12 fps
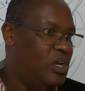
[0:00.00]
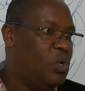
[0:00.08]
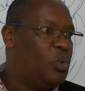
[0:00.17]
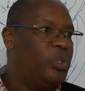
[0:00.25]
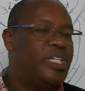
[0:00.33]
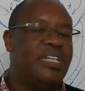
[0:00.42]

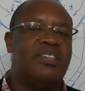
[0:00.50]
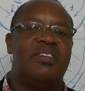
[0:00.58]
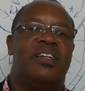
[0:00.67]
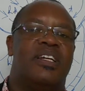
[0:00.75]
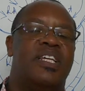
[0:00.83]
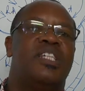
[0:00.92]
which
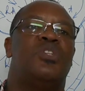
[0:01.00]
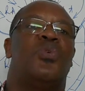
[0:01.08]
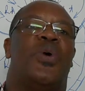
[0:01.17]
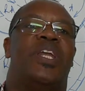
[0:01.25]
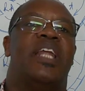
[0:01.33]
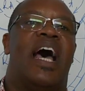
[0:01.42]
is released
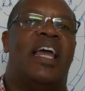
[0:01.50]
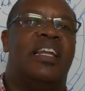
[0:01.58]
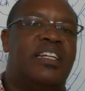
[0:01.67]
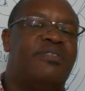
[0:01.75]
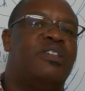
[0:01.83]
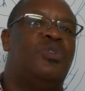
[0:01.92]
when an
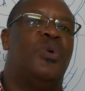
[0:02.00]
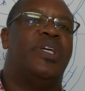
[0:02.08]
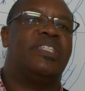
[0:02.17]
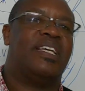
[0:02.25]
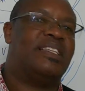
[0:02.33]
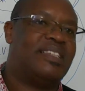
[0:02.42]
individual
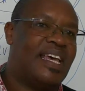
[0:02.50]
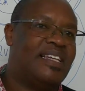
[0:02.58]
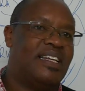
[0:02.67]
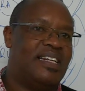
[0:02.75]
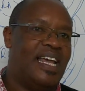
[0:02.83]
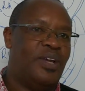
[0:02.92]
is
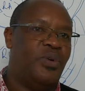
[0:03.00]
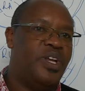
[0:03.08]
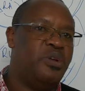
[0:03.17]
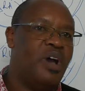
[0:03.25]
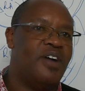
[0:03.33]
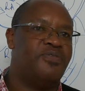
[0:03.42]
excited, like
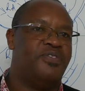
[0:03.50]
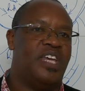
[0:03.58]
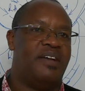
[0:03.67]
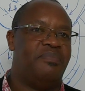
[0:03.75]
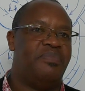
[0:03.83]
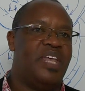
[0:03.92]
when you have
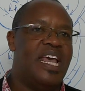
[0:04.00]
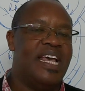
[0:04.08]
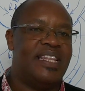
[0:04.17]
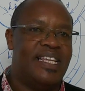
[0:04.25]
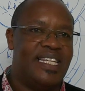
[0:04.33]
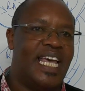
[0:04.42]
fear.
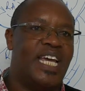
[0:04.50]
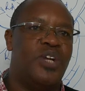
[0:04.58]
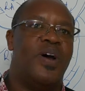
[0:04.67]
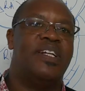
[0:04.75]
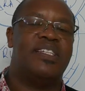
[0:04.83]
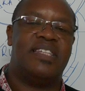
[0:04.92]
The second
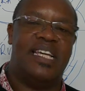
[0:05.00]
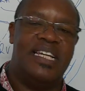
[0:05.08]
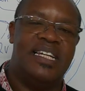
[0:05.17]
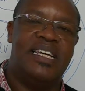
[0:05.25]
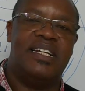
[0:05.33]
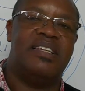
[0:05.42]
one is
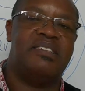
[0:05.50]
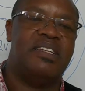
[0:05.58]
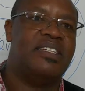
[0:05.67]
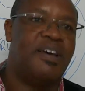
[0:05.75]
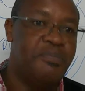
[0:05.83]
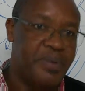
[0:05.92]
increase
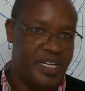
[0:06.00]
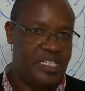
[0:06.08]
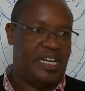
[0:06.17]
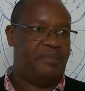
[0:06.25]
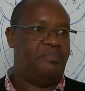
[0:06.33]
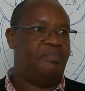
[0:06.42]
in
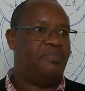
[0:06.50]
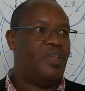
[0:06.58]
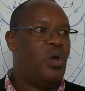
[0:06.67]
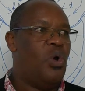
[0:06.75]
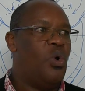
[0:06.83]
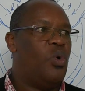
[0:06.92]
temperature.
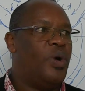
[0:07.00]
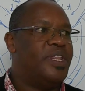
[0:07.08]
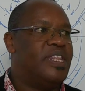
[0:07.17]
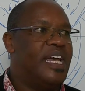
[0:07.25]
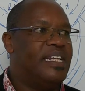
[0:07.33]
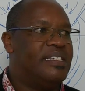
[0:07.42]

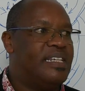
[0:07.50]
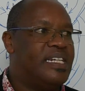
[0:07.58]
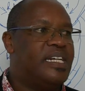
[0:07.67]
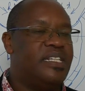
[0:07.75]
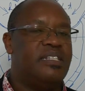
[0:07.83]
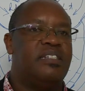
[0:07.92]
When there is
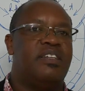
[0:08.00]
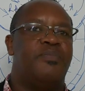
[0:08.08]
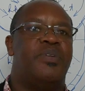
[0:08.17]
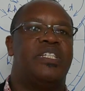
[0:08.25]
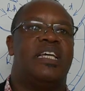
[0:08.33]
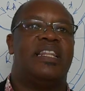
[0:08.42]
increase in
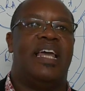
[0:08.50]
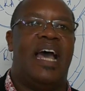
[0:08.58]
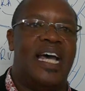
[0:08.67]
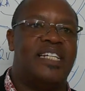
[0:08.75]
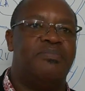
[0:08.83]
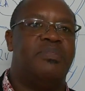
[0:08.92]
temperature, the
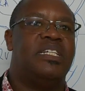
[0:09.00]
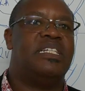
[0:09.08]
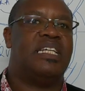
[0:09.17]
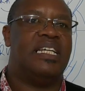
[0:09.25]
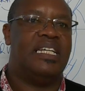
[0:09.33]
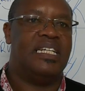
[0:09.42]
heartbeat
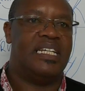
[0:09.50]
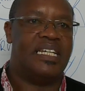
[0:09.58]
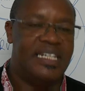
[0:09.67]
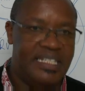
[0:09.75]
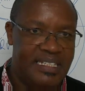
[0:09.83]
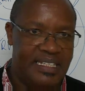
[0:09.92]

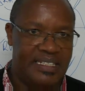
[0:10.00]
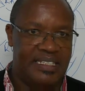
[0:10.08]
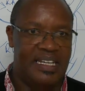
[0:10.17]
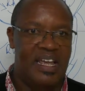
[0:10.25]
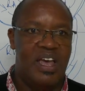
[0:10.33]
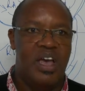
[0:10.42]

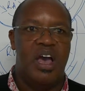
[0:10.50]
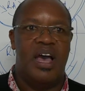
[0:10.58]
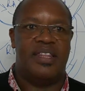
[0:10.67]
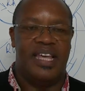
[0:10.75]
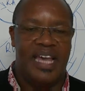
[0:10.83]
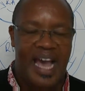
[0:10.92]
increases,
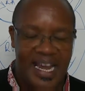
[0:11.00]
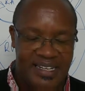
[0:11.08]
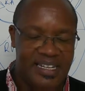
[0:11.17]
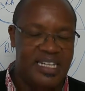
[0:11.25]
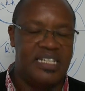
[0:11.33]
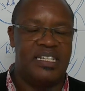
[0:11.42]
the
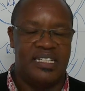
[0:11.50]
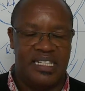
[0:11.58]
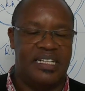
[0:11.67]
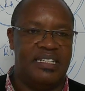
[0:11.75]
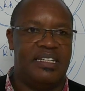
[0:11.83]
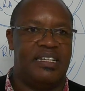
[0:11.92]
heart rate
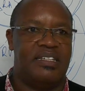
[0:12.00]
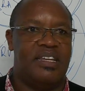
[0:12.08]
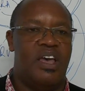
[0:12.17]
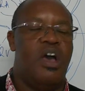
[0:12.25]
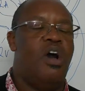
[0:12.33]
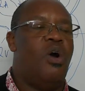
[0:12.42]

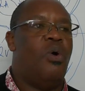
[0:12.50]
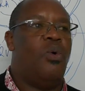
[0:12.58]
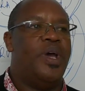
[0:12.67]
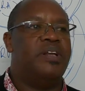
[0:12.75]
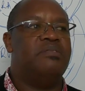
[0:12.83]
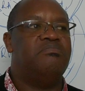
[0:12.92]
increases.
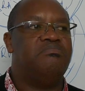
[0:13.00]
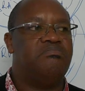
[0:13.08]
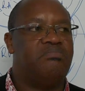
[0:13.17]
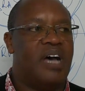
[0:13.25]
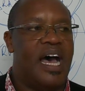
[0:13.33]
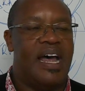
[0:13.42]
When
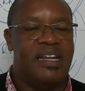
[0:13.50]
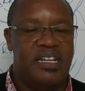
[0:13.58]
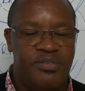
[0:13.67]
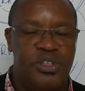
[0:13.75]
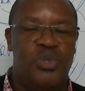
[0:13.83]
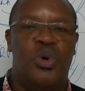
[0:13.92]
an
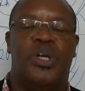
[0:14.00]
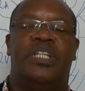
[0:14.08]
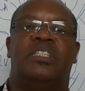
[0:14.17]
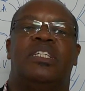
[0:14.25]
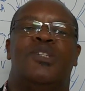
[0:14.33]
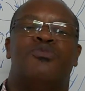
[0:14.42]
individual
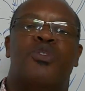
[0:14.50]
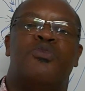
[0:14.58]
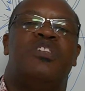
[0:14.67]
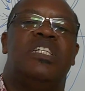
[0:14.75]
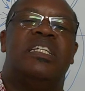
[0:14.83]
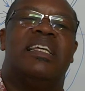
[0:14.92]
is
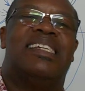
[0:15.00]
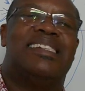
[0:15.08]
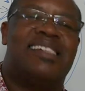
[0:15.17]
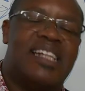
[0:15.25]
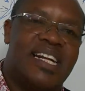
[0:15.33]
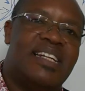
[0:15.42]
involved in
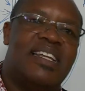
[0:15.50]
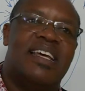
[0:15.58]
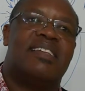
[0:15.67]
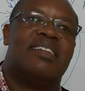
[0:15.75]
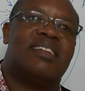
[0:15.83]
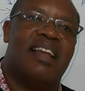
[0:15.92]

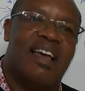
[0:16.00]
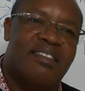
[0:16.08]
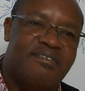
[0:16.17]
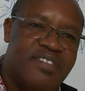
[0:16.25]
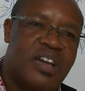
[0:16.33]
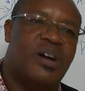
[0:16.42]
strenuous,
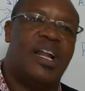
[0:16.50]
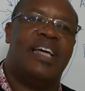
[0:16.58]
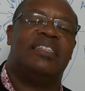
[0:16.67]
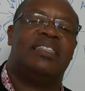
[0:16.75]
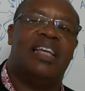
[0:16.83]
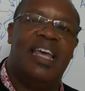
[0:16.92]

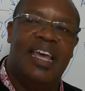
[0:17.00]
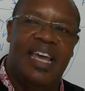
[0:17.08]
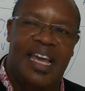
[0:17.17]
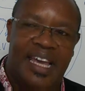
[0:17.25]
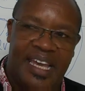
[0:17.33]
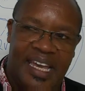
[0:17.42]
vigorous
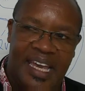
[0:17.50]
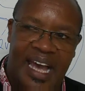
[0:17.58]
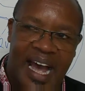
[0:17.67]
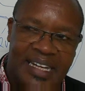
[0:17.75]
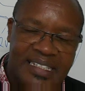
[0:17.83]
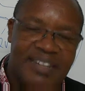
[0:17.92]

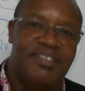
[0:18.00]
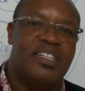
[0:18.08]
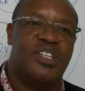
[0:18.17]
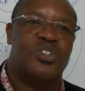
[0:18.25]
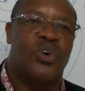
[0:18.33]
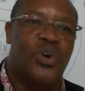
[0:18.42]

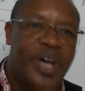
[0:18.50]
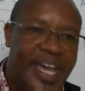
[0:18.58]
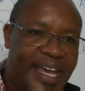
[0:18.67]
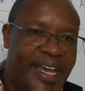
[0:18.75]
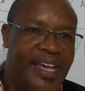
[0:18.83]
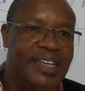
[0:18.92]
activities or
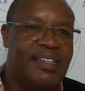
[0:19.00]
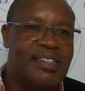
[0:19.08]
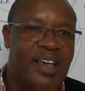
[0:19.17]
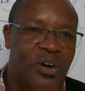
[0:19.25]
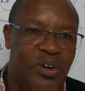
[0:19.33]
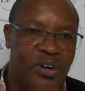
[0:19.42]

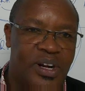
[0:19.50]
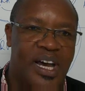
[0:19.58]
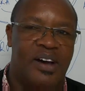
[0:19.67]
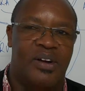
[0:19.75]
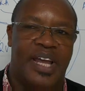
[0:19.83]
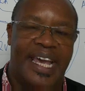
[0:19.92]

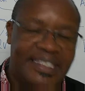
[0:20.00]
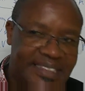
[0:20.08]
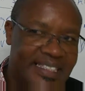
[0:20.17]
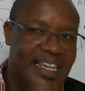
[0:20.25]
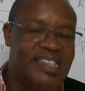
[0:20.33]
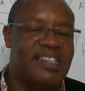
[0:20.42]

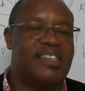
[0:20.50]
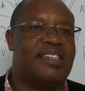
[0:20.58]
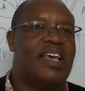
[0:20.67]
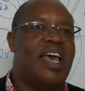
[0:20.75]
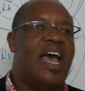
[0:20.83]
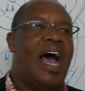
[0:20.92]
exercises,
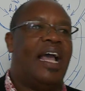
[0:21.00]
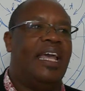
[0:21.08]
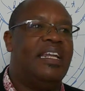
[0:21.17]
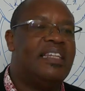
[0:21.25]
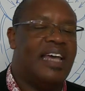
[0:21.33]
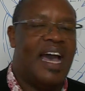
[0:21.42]

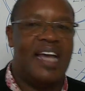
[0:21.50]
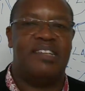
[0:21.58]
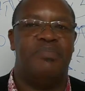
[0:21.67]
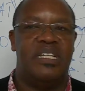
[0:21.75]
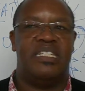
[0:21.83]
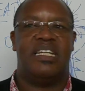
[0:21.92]
again the
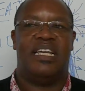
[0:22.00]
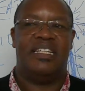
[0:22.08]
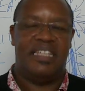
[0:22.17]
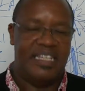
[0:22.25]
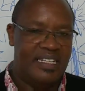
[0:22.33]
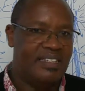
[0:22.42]
heartbeat
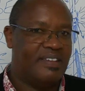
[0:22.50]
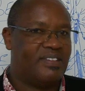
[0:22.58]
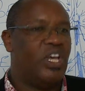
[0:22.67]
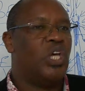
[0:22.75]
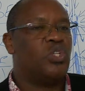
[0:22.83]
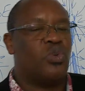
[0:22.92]
increases.
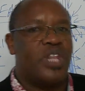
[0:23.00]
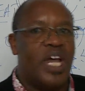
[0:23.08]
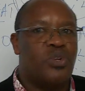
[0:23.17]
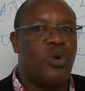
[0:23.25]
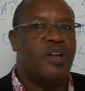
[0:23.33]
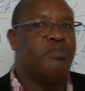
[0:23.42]
So
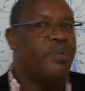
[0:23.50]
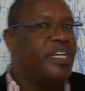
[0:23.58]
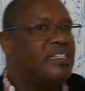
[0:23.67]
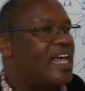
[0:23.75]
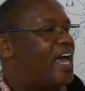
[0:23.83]
that one brings